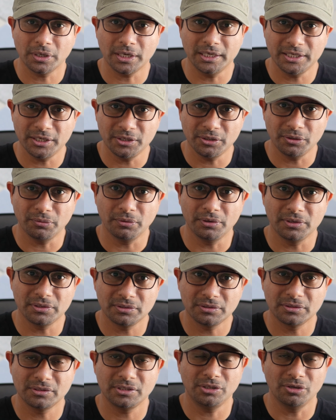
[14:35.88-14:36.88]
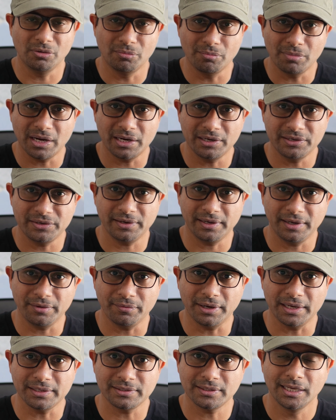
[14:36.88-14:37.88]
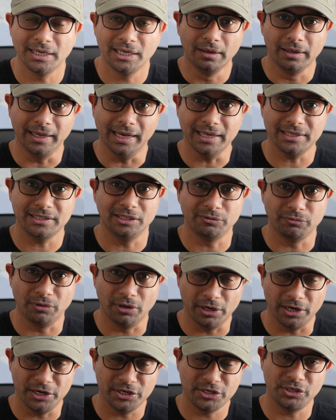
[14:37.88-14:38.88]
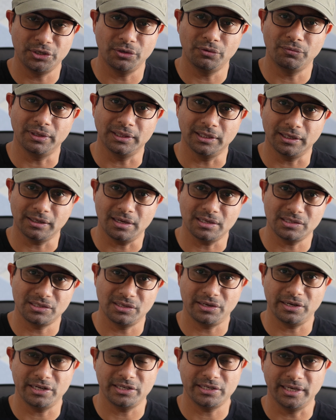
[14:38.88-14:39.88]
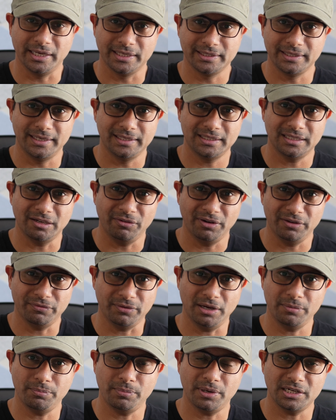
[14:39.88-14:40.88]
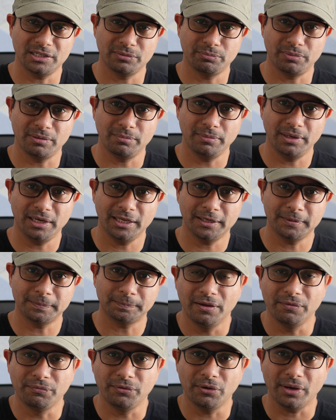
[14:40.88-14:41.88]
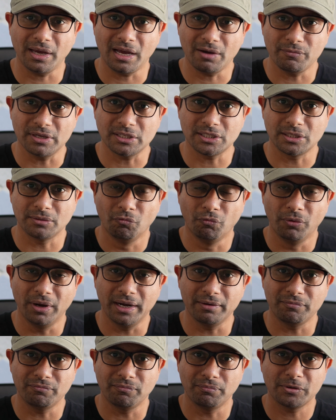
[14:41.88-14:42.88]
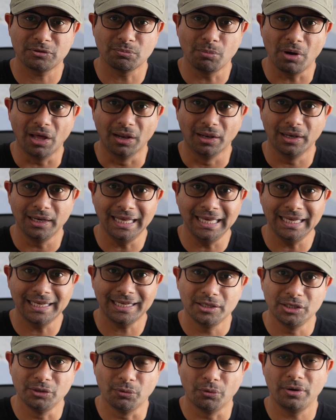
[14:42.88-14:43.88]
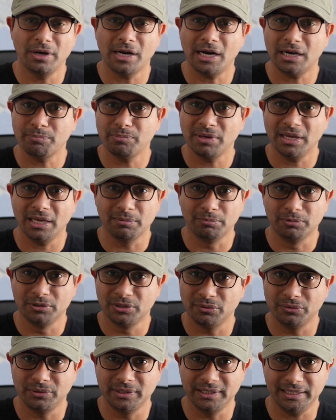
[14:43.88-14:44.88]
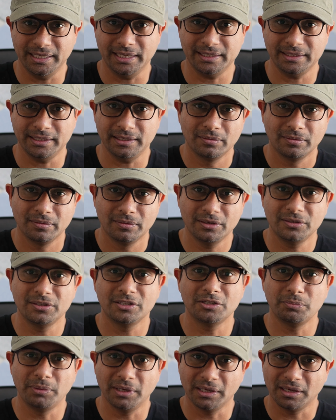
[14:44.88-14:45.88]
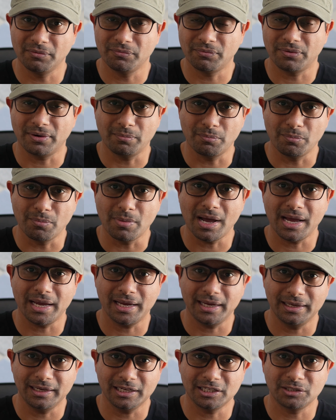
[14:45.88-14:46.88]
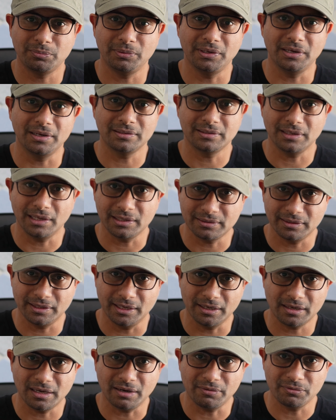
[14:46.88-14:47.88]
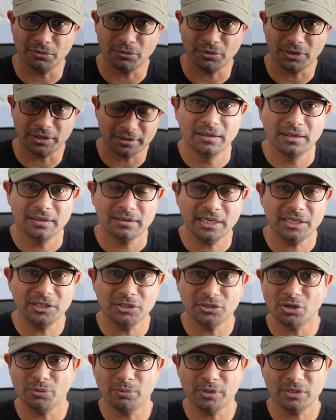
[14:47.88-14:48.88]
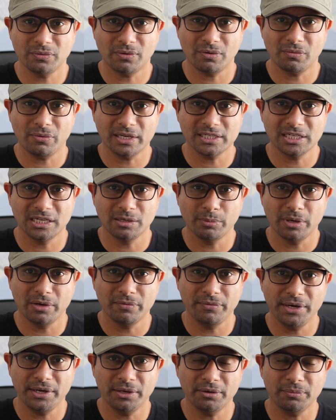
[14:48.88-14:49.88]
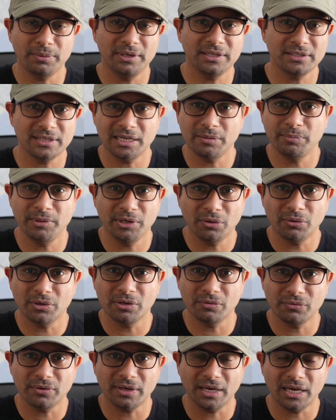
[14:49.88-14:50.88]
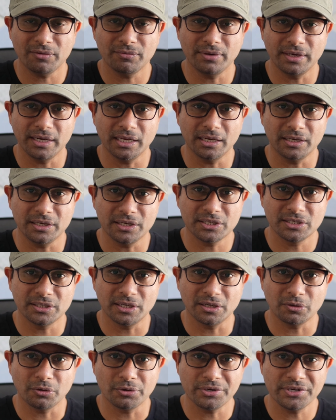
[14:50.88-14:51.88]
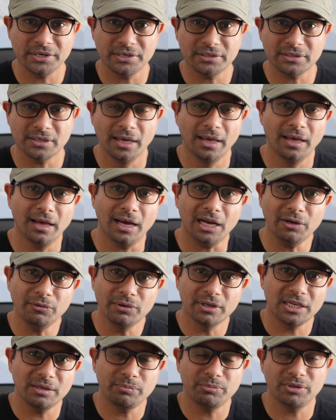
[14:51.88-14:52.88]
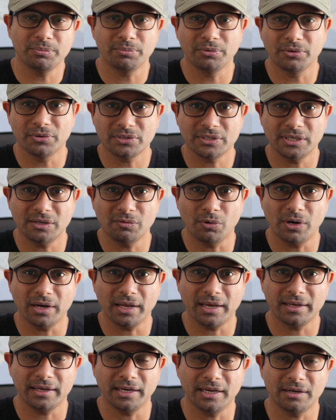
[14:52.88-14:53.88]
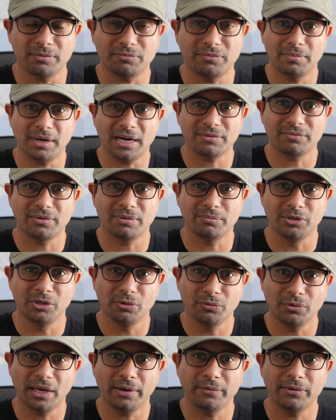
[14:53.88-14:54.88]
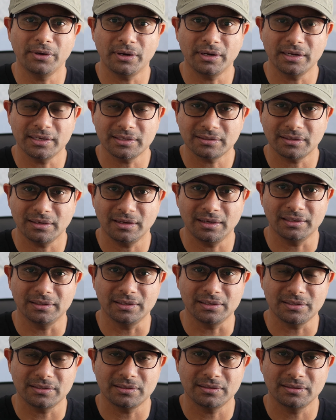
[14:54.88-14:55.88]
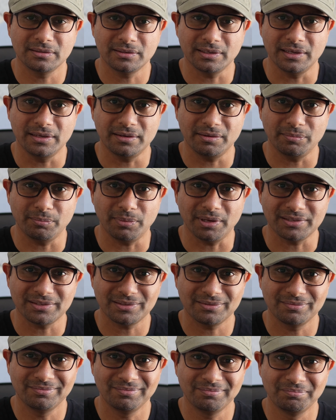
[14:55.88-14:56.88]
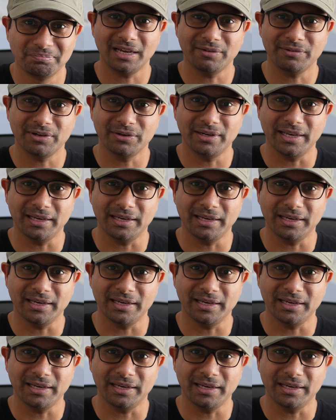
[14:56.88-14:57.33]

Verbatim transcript: continuous CO monitoring device. Yes, it will alert you when the concentration exceeds 75 parts per million. If you have a very small leak, you would not be able to detect it. This is speaking from my experience as an aircraft owner. Thank you so much for watching my video. Please let me know if you have any additional questions. I will keep you posted what I hear back from UAvionics on this Sentry Plus. Have a good day.